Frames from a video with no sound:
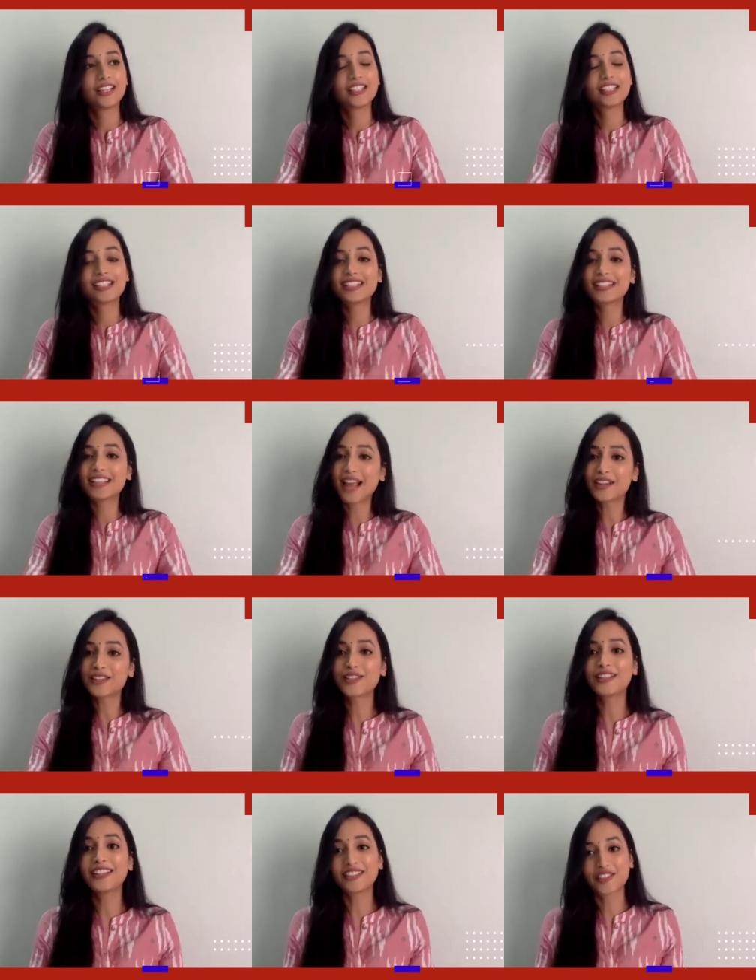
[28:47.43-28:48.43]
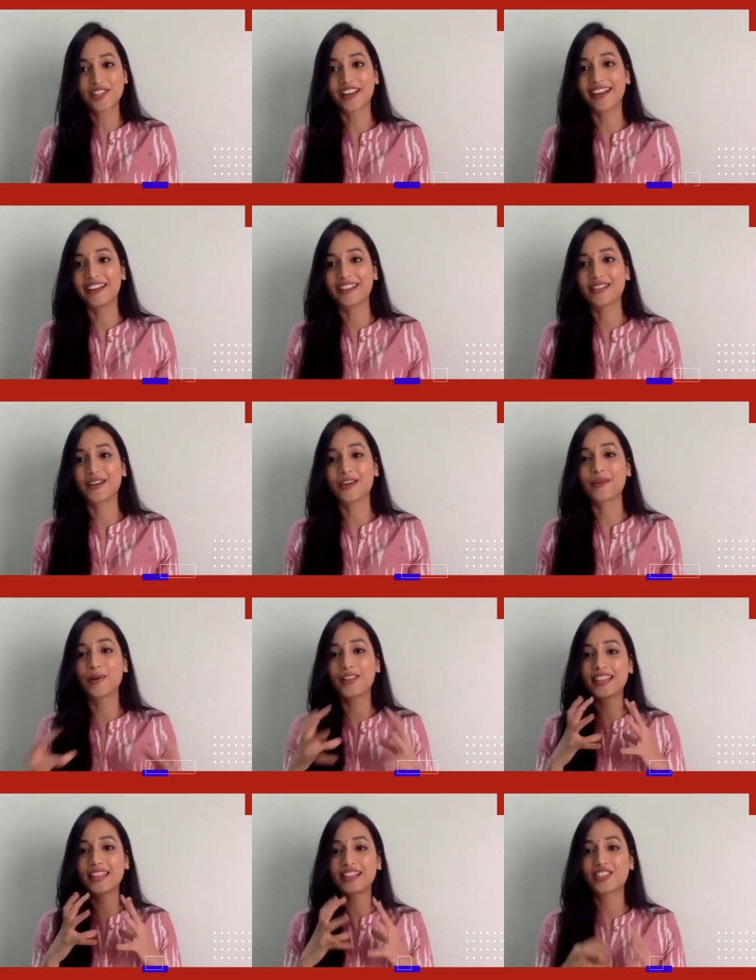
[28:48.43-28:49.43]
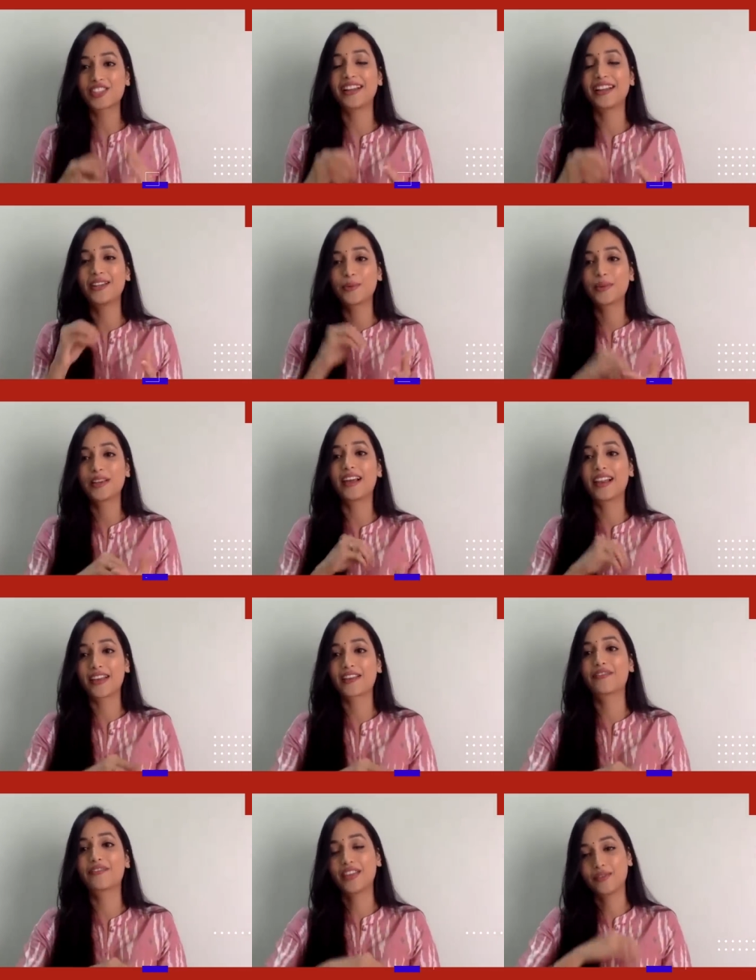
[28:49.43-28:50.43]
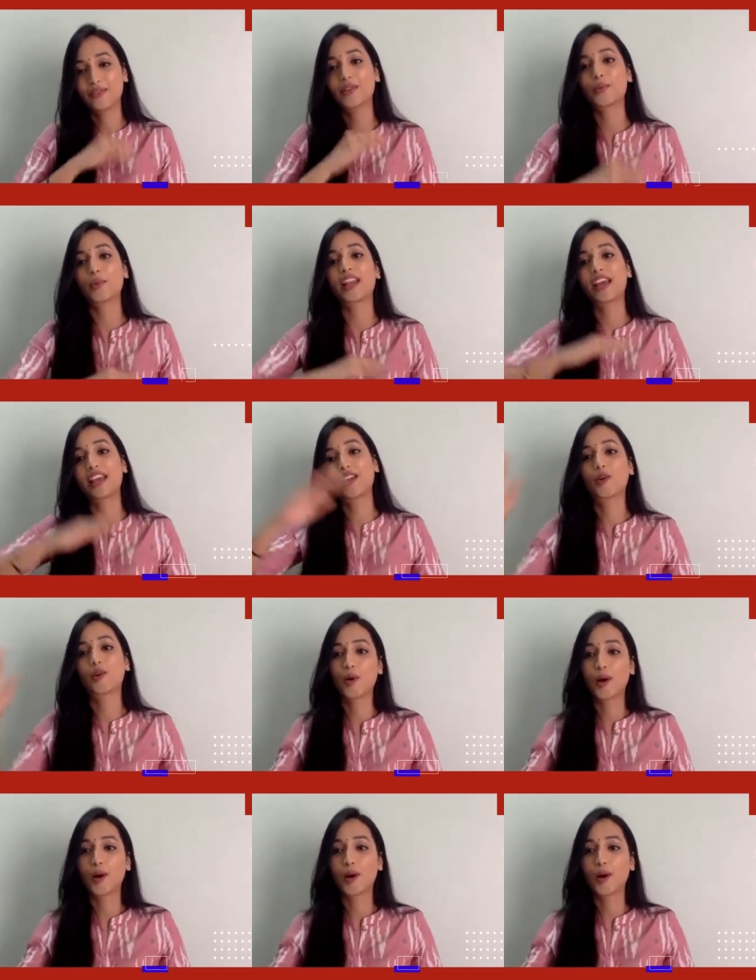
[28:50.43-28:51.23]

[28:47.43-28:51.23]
She's actually a child, so I want that child to be alive even when I grow